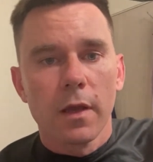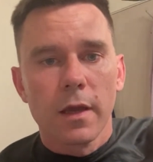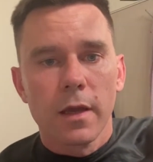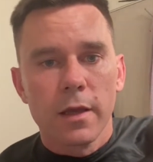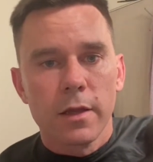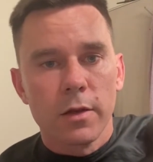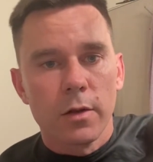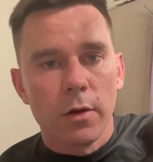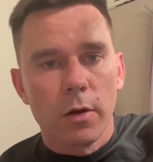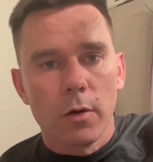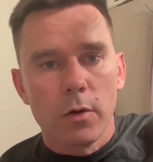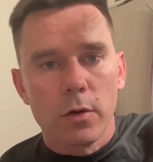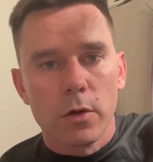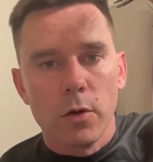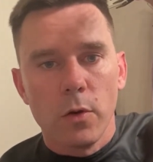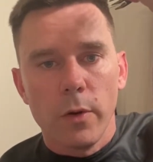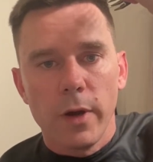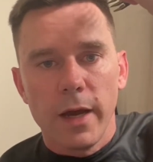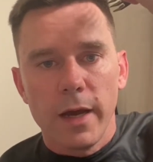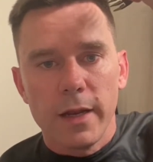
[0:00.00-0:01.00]

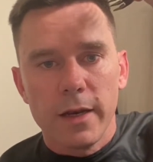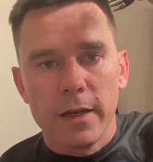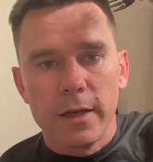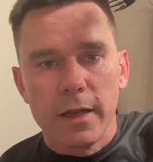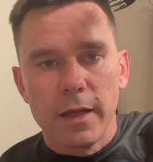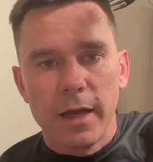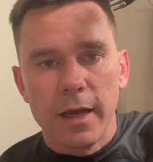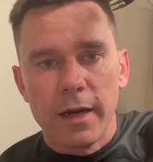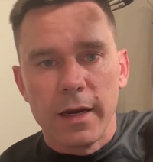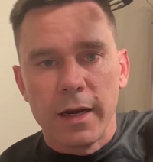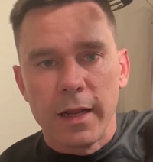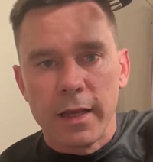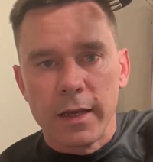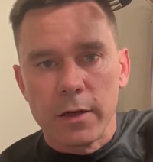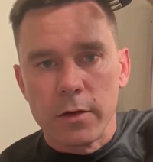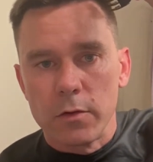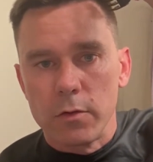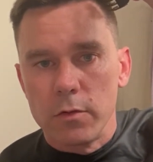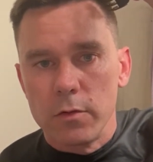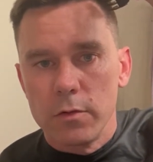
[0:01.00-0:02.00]
Go at it at an
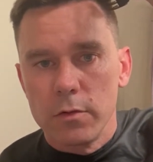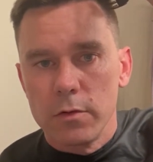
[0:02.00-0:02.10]
angle